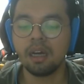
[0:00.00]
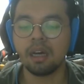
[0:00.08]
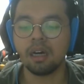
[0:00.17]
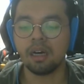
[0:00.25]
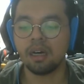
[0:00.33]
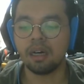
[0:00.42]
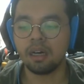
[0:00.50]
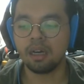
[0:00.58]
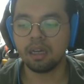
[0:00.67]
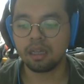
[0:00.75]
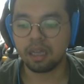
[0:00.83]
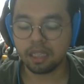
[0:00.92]

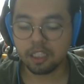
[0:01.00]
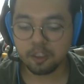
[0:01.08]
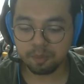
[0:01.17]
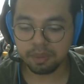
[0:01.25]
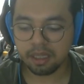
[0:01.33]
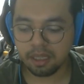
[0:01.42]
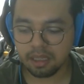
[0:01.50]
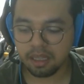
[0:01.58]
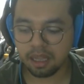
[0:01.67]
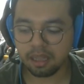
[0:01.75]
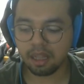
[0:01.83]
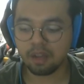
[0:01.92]
an experience
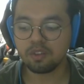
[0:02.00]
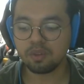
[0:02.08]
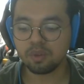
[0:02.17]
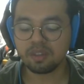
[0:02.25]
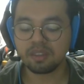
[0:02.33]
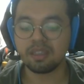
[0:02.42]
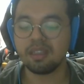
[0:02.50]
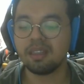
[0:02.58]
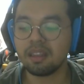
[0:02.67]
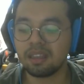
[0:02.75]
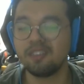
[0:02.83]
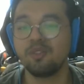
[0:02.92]
that allows you to see the
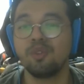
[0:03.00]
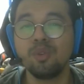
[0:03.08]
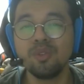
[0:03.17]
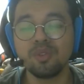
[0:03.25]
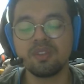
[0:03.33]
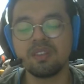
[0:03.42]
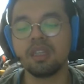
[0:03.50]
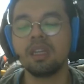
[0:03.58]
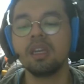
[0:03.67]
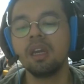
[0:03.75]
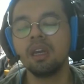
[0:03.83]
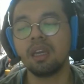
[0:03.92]
things you used to
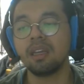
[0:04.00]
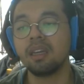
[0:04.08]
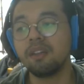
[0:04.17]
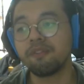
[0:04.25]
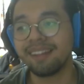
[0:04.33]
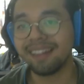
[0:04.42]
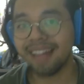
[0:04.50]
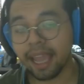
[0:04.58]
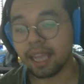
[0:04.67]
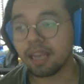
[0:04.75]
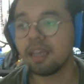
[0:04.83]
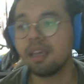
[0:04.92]
see in a different light.